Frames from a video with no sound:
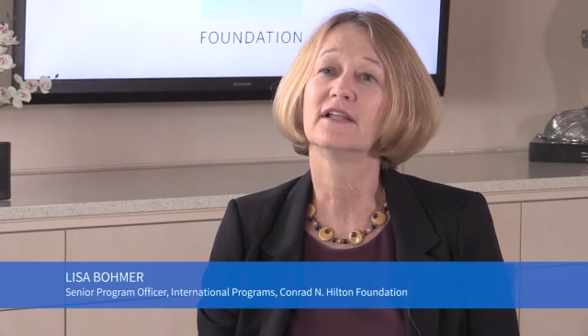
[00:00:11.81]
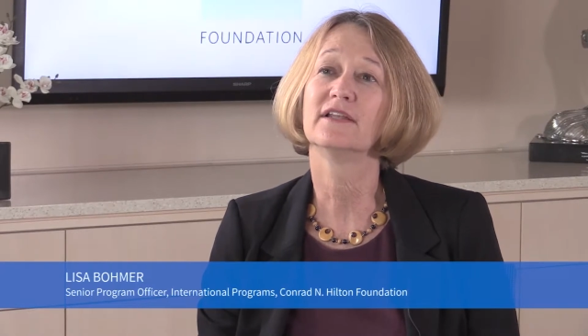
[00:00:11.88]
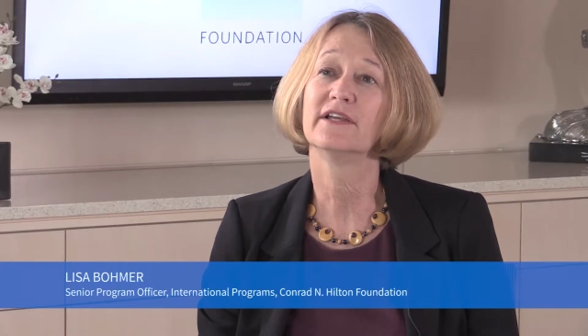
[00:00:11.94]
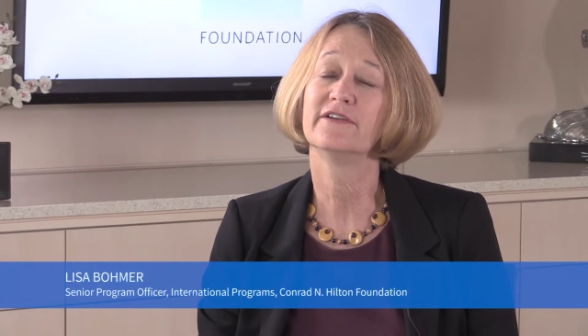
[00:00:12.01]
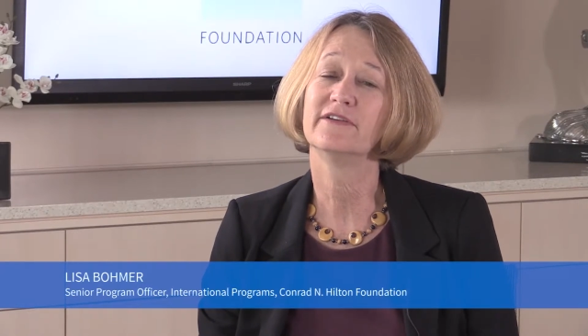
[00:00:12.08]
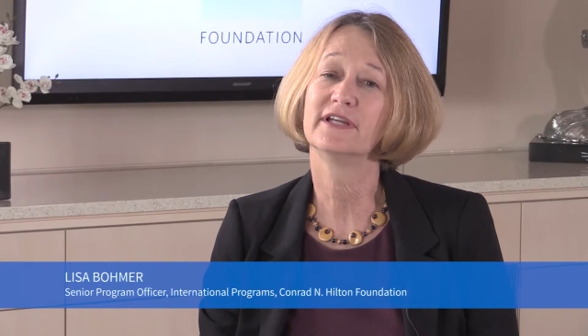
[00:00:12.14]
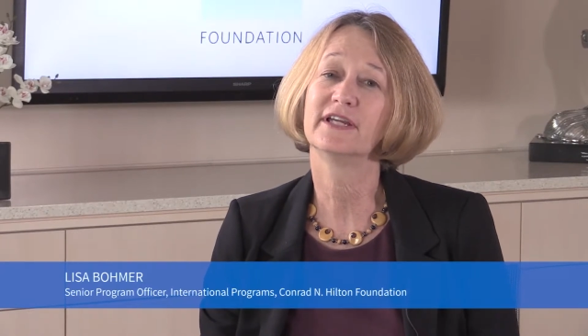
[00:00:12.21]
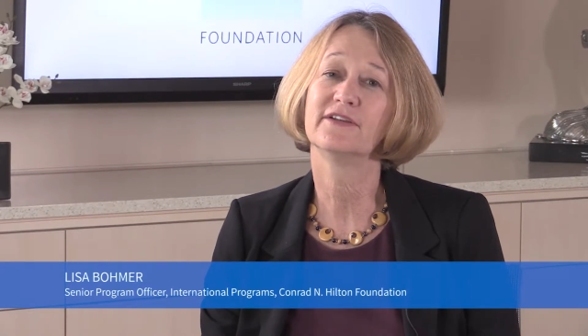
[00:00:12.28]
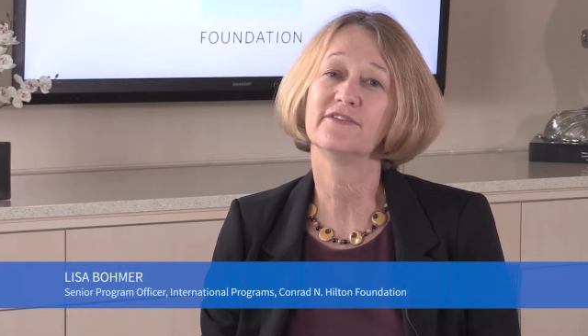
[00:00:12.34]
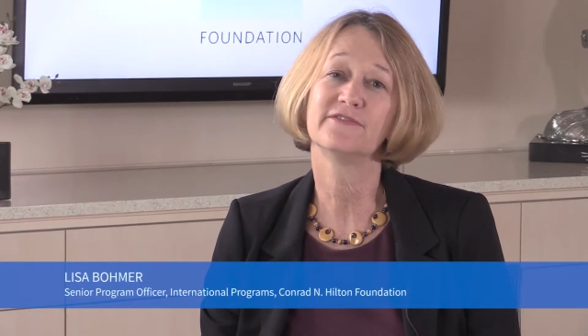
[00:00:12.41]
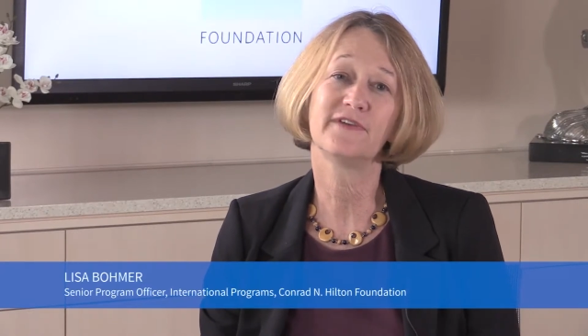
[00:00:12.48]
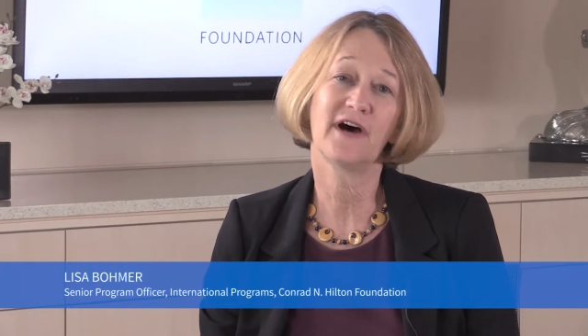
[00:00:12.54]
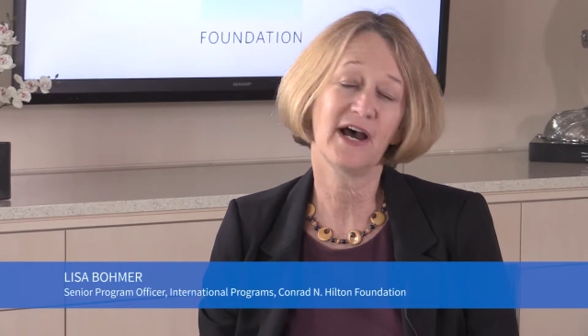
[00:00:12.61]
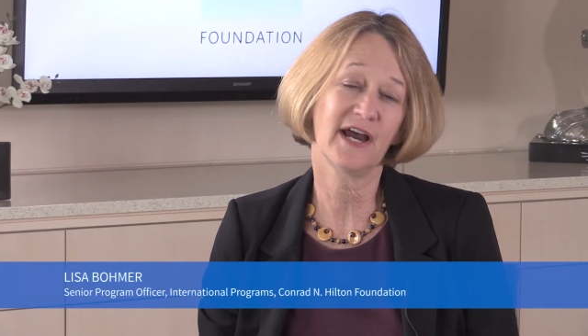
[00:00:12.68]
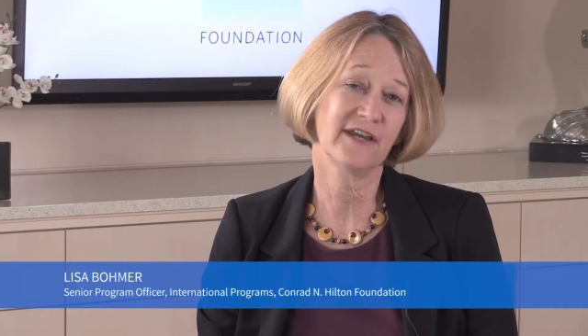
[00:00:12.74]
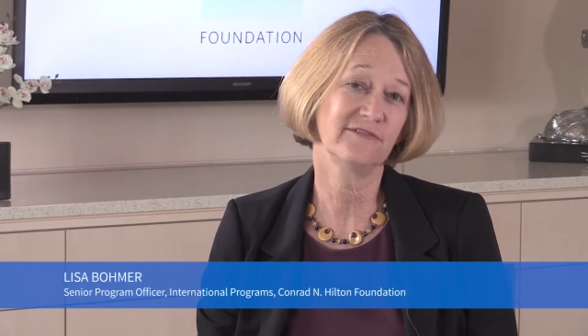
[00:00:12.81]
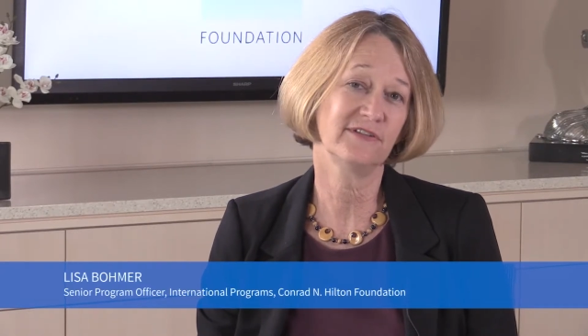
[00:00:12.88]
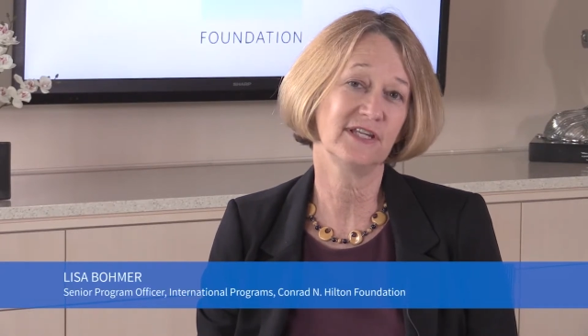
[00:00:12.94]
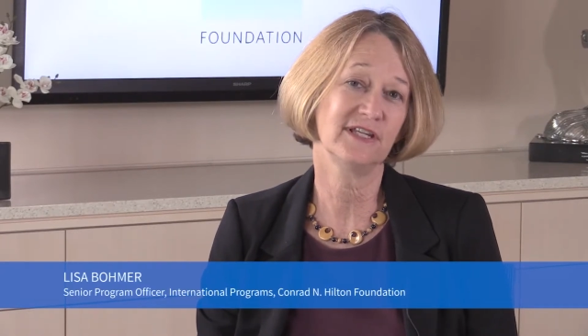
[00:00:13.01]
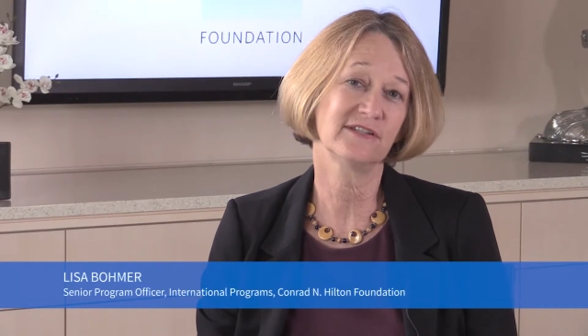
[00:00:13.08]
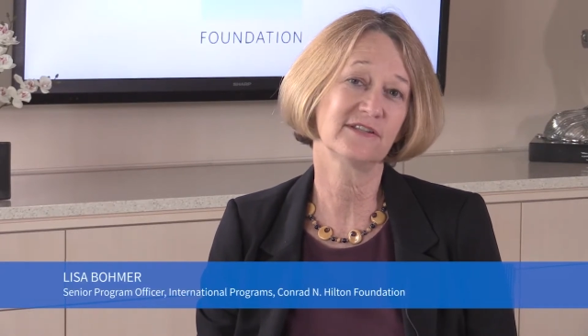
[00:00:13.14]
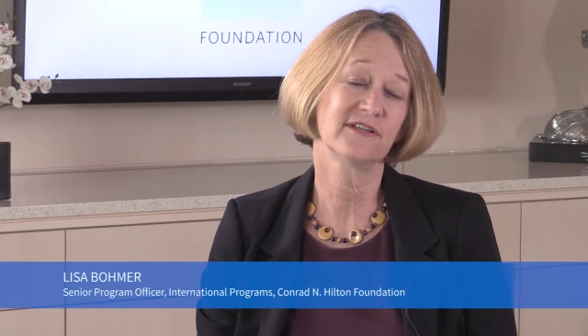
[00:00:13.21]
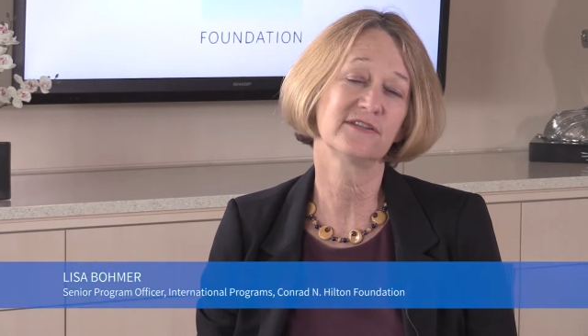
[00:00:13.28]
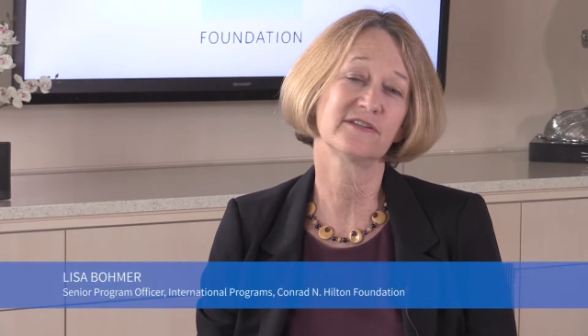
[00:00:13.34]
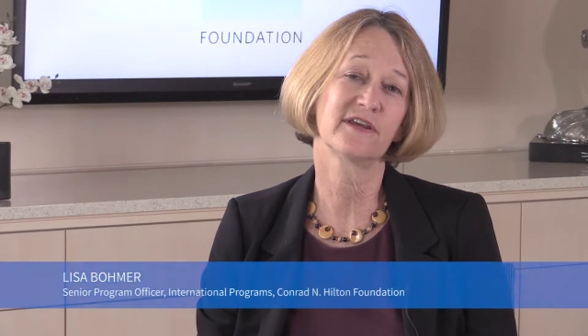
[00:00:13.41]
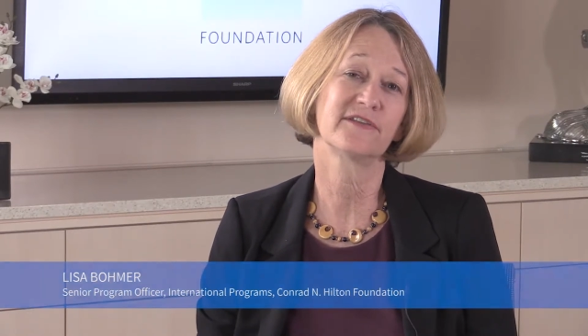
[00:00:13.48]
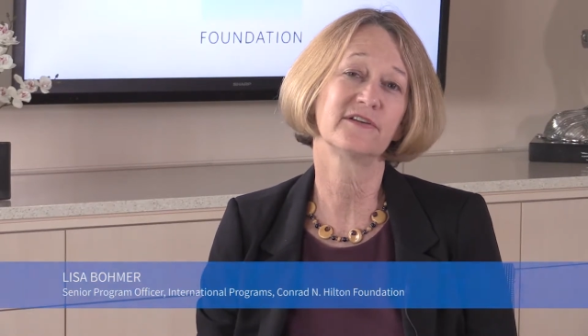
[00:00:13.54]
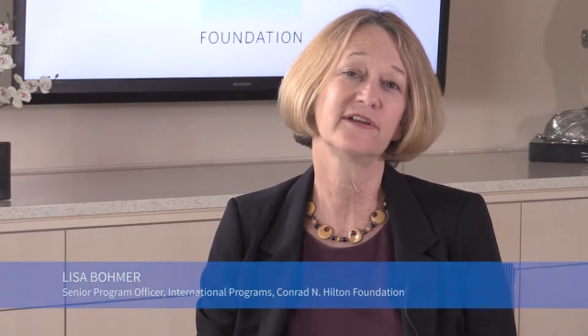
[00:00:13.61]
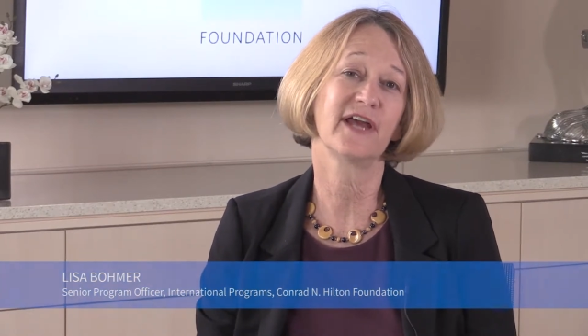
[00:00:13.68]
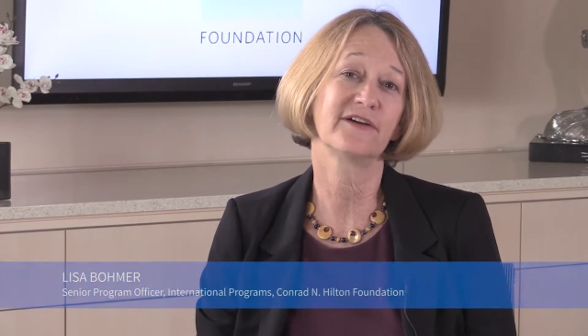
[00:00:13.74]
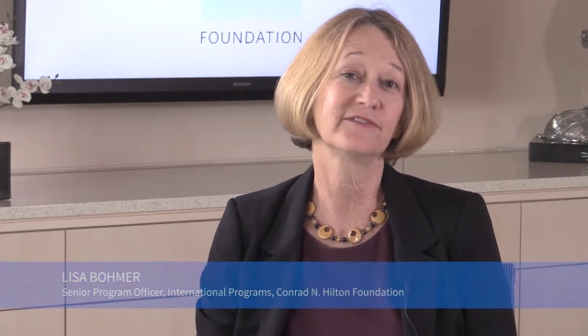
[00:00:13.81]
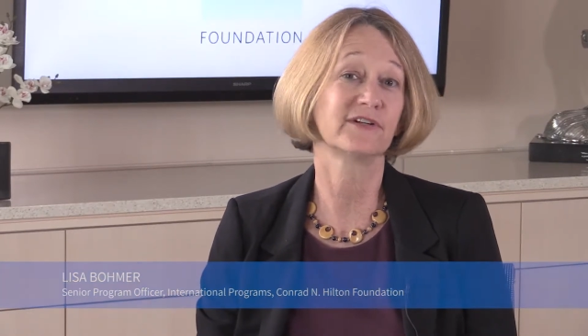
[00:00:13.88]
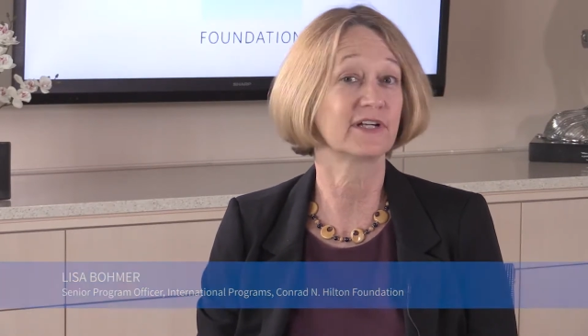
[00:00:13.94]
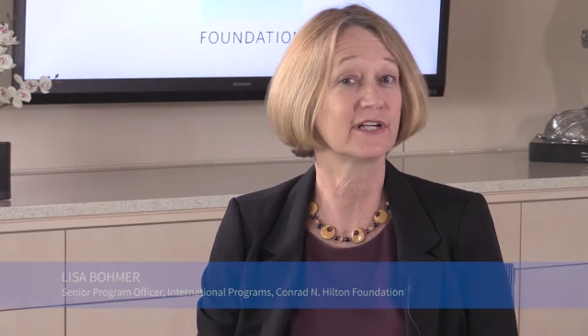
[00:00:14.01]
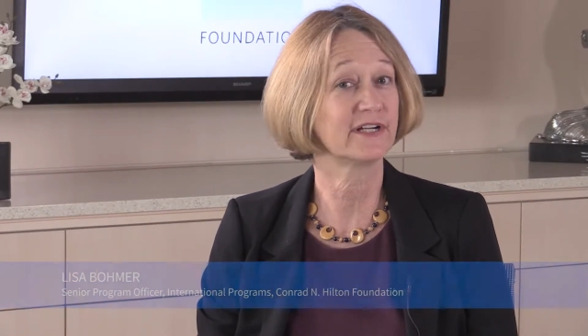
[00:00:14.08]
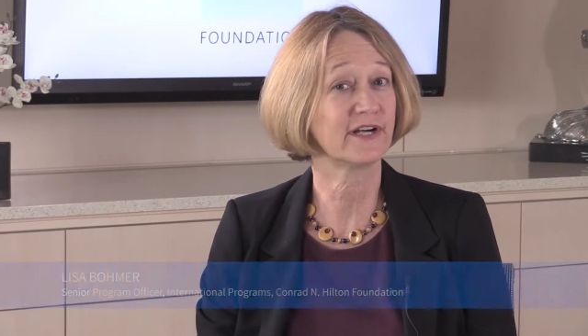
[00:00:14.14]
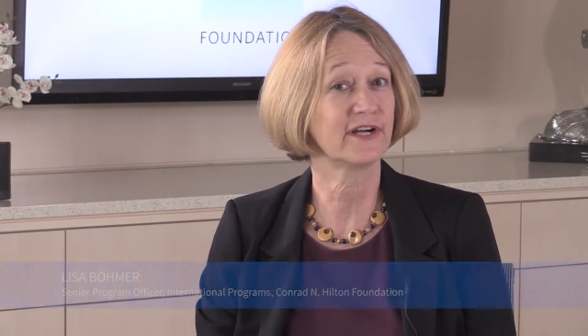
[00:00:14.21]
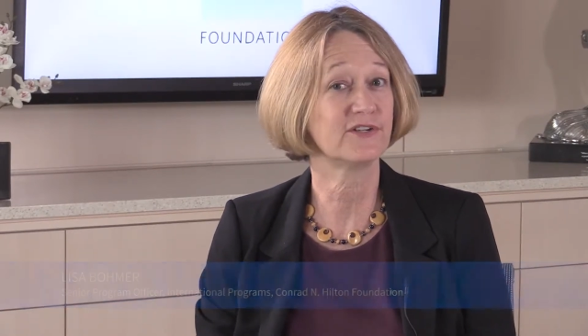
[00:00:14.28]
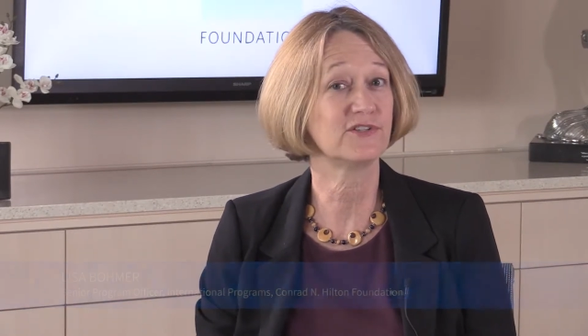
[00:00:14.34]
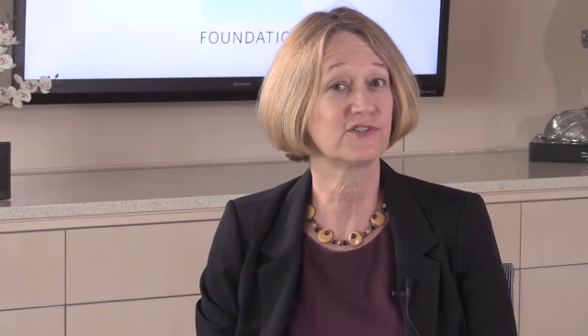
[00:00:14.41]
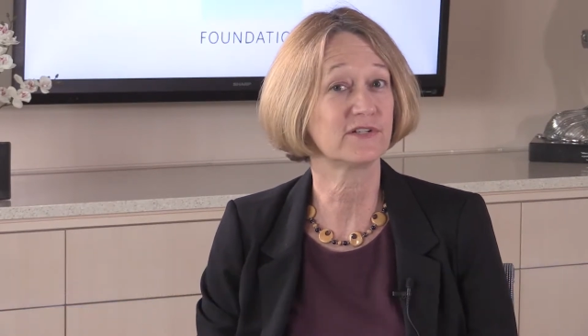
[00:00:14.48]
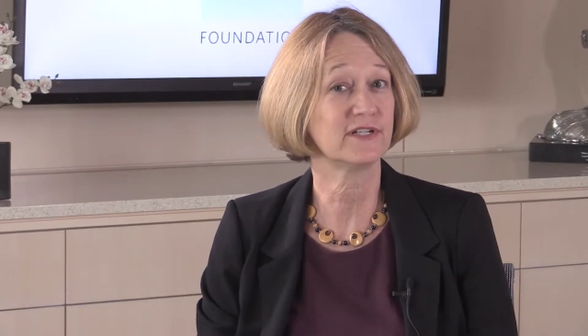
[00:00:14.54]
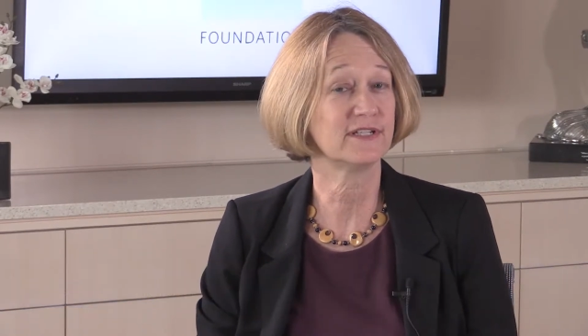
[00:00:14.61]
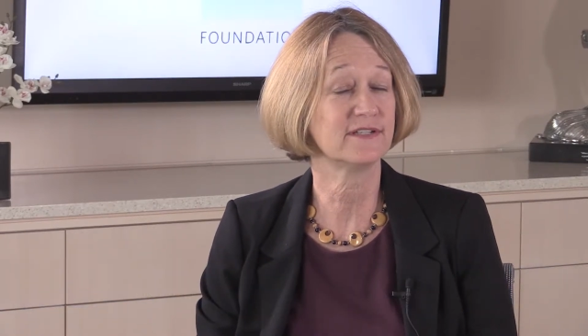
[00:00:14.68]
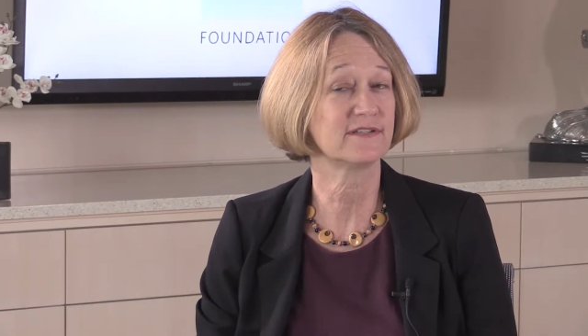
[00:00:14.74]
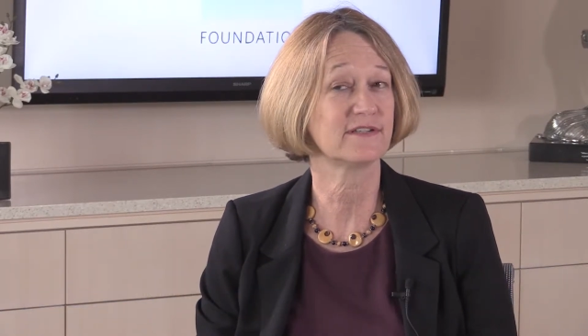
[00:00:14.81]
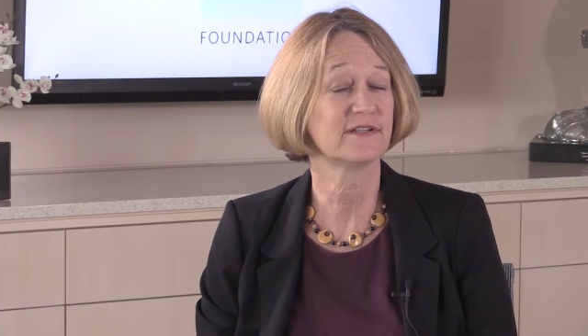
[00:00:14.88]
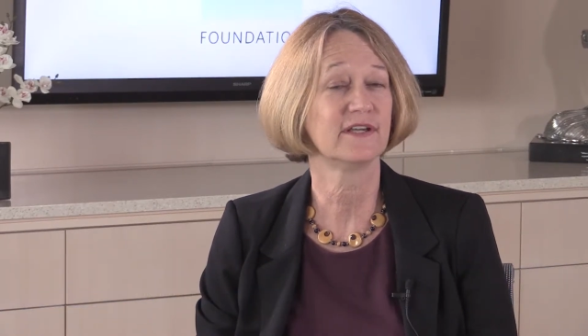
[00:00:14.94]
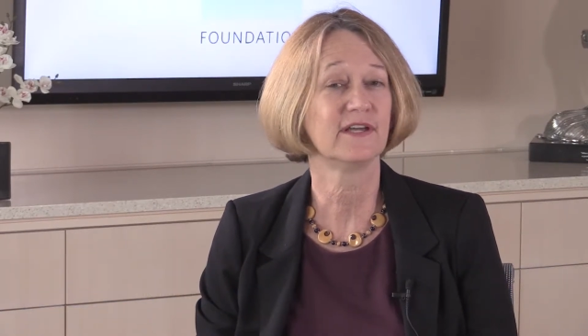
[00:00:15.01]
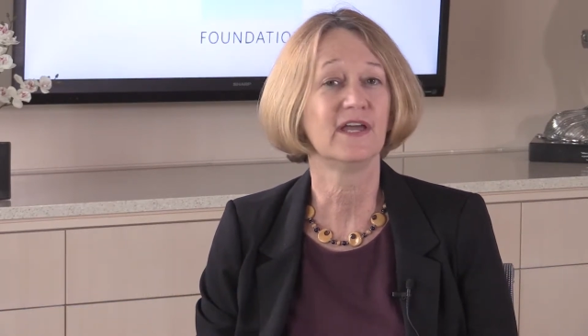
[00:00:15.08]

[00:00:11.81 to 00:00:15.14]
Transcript: living in 5 East and Southern African countries.